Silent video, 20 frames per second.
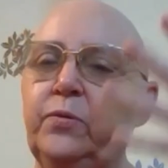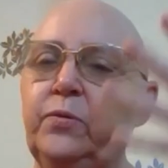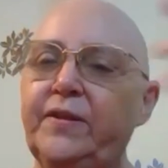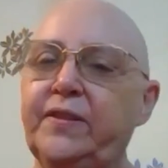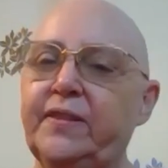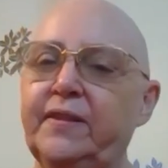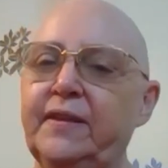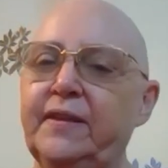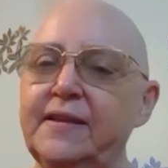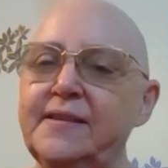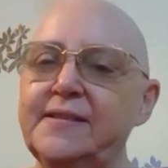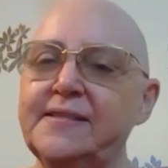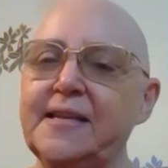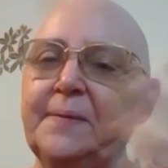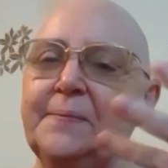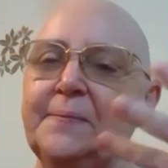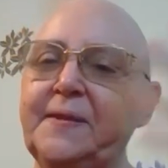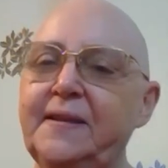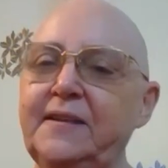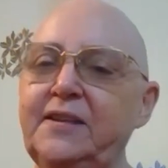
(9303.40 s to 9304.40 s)
with
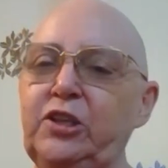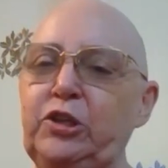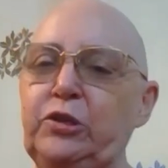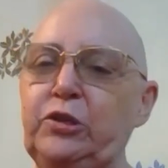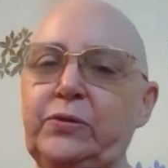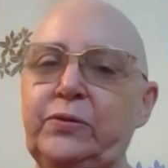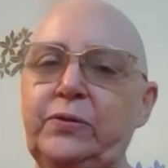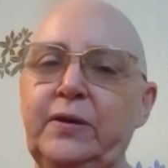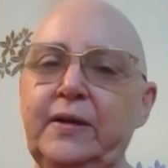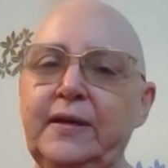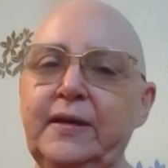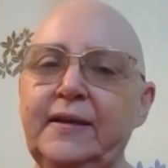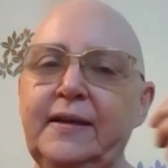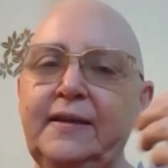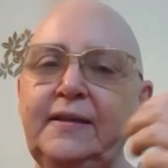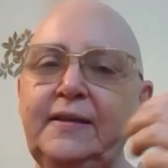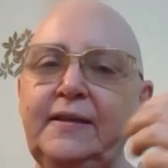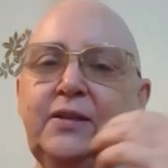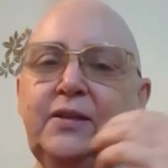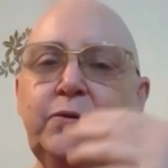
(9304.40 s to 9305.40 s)
something you,
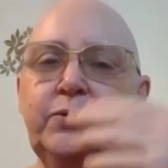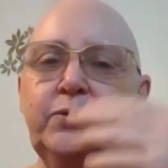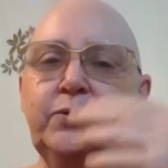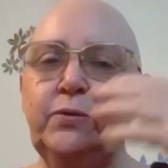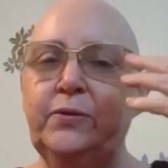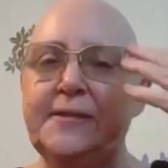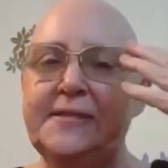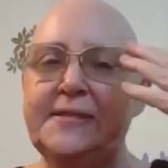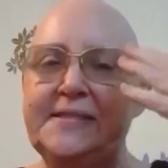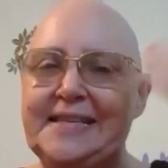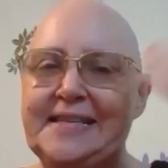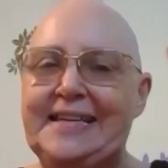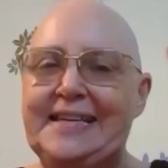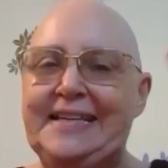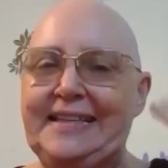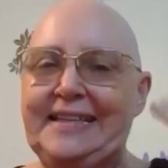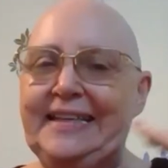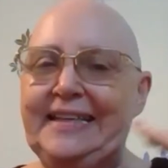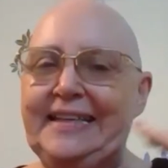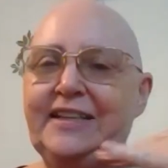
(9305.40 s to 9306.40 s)
you
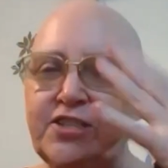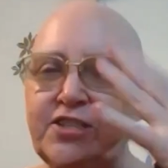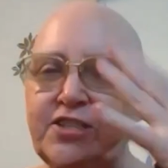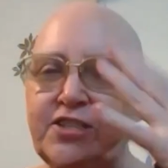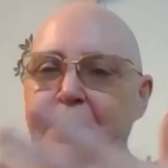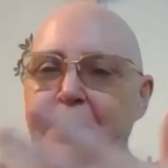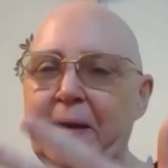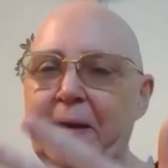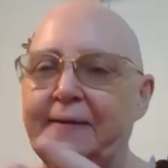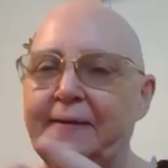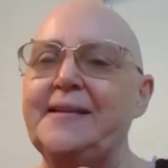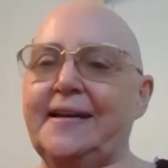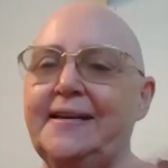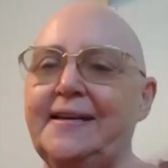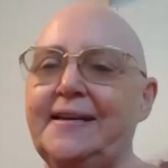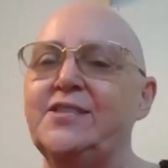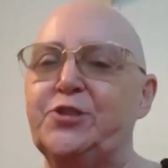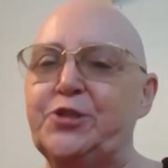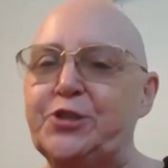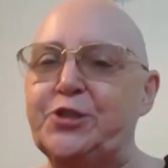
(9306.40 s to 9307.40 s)
see, hear, smell,
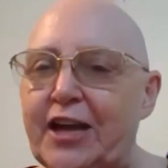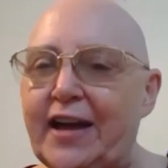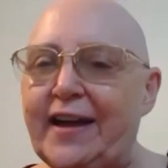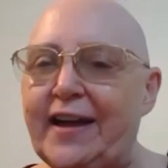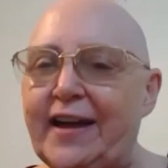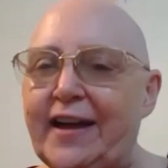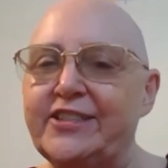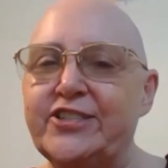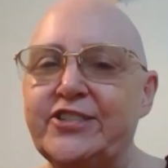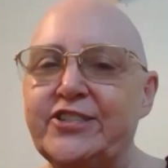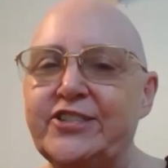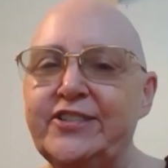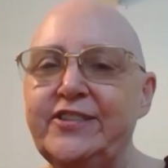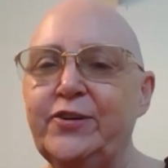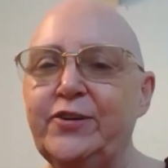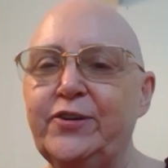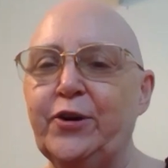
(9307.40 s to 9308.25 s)
taste, or touch,